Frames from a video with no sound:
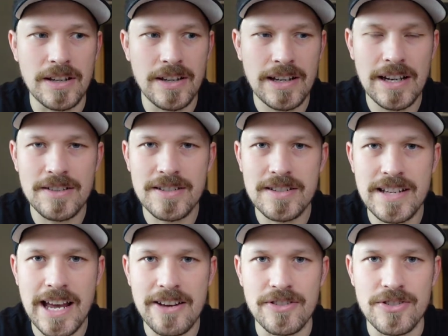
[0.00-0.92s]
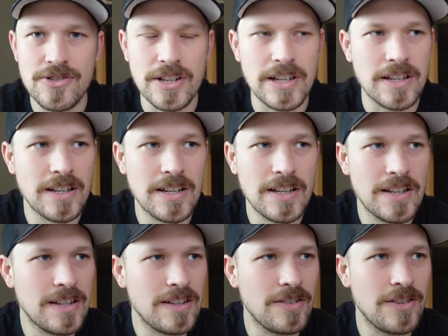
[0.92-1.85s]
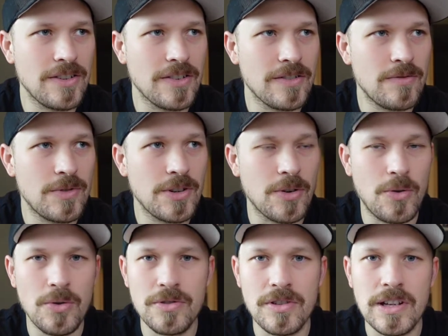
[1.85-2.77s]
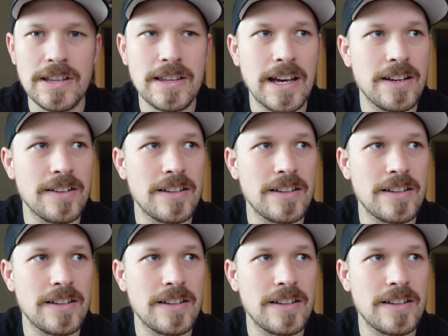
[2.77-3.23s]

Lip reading: That guy was a savage. Like, when you're older like that,